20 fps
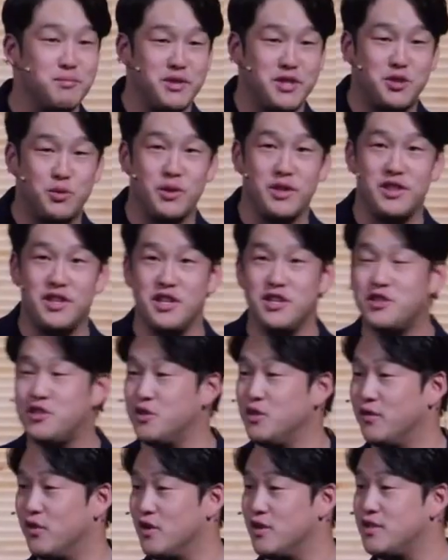between these
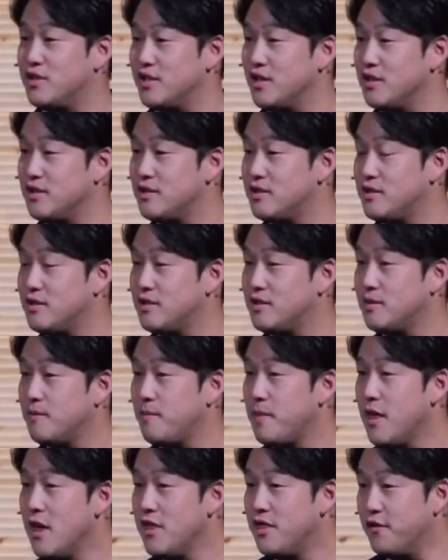two verses?
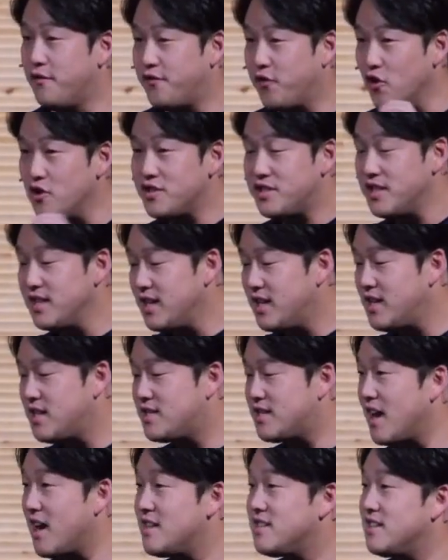The first thing he
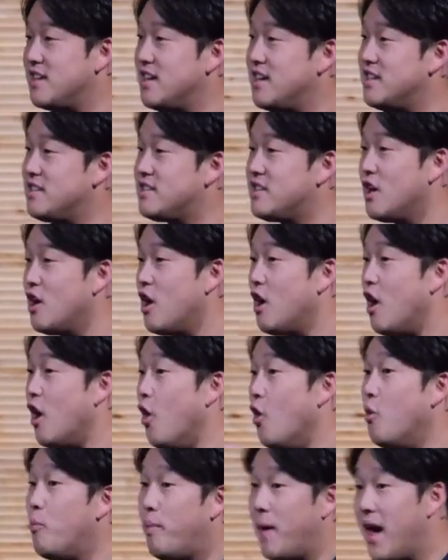says is
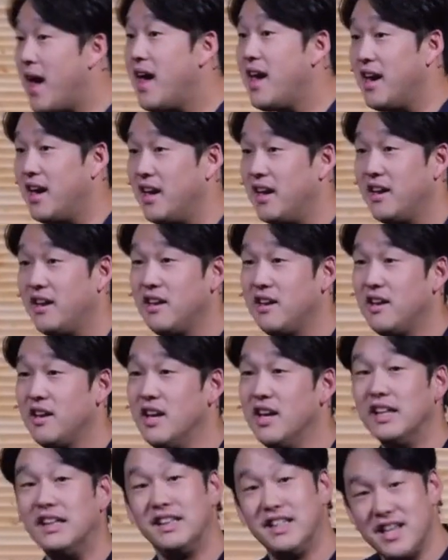obey,
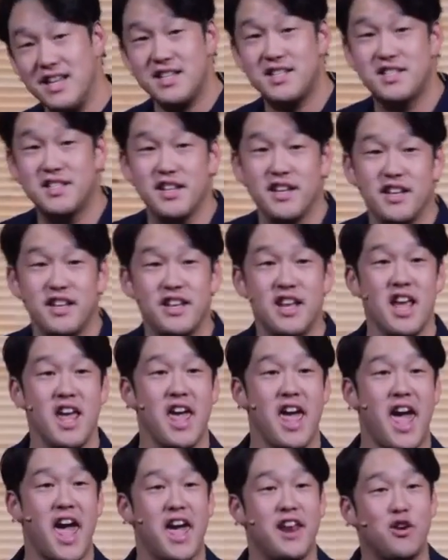listen
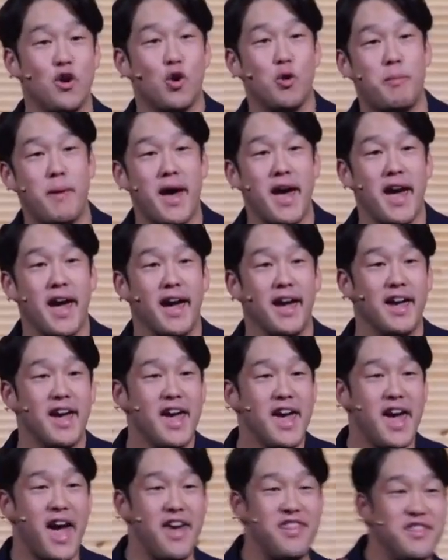and obey.
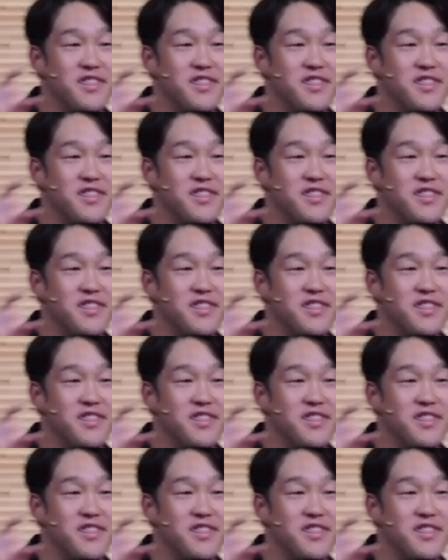And